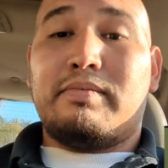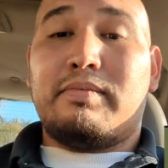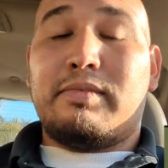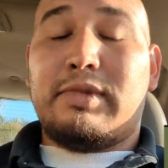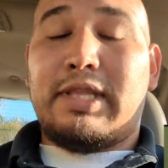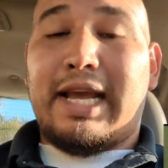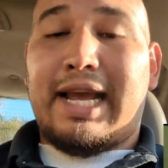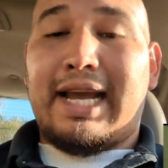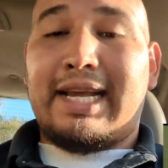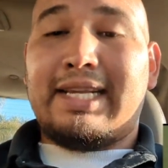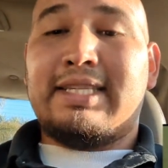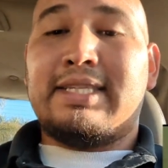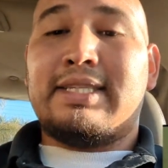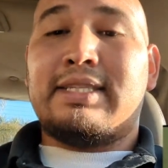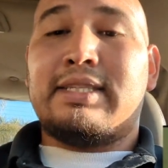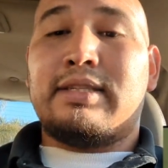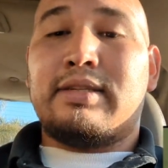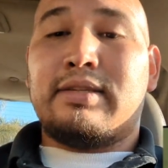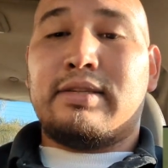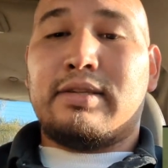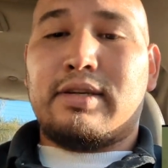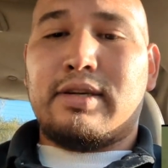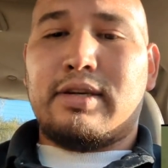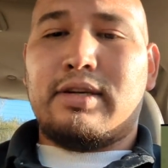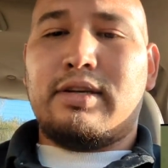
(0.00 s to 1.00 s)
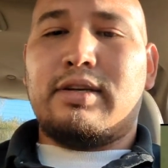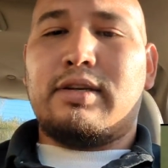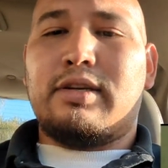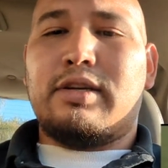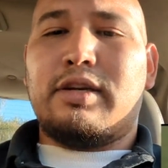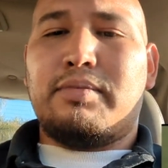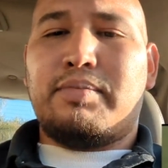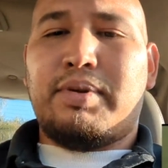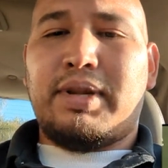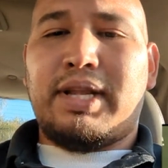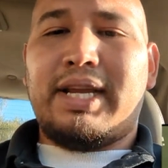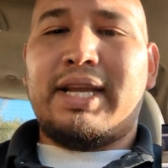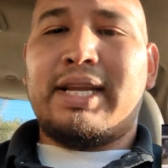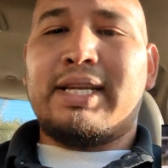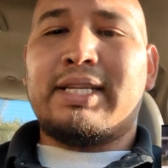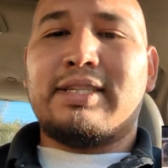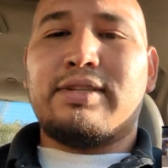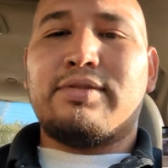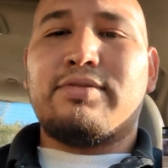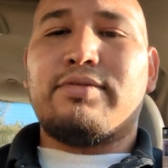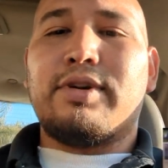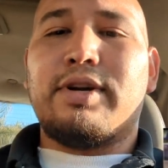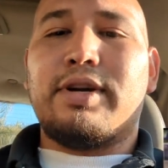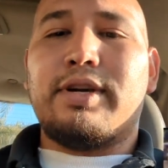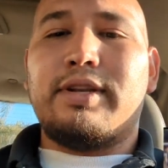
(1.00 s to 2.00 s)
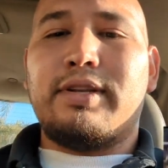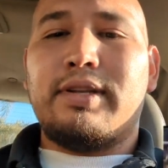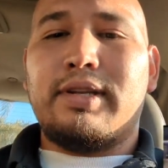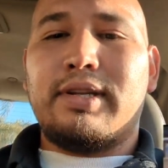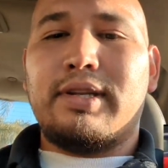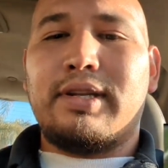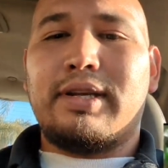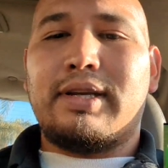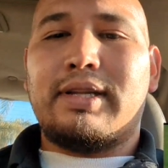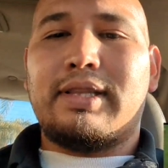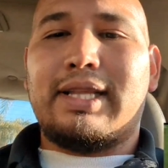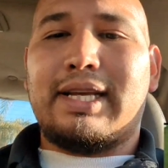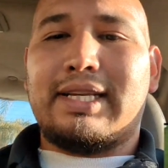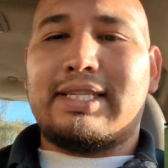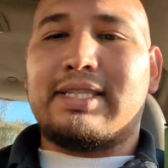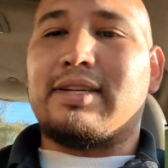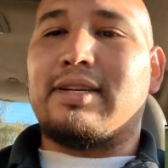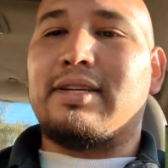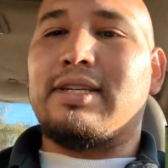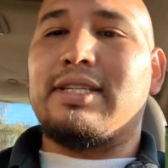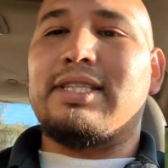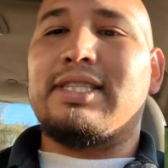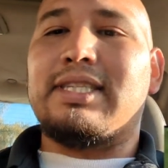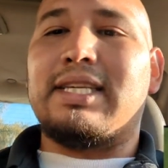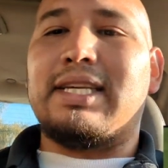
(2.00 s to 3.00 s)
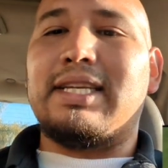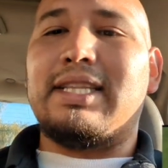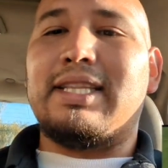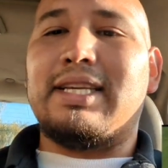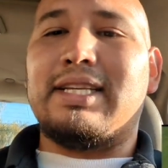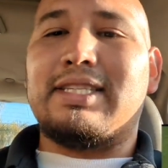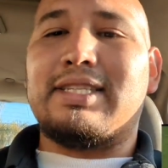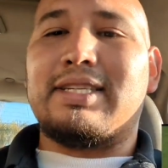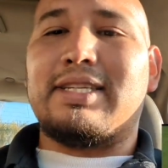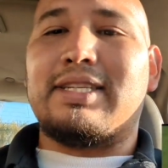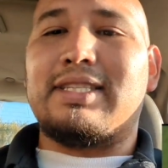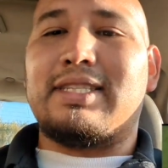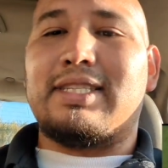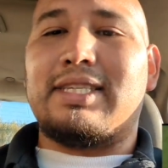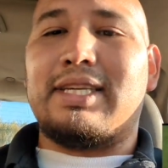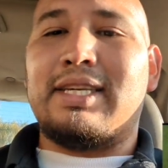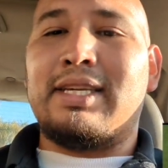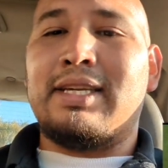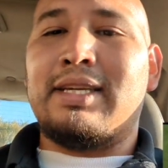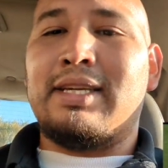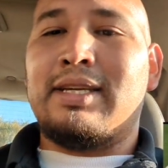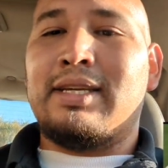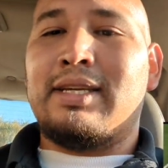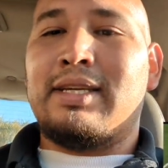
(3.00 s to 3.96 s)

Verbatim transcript: Nice. Good good play against the run. That's good to see. That's good to see.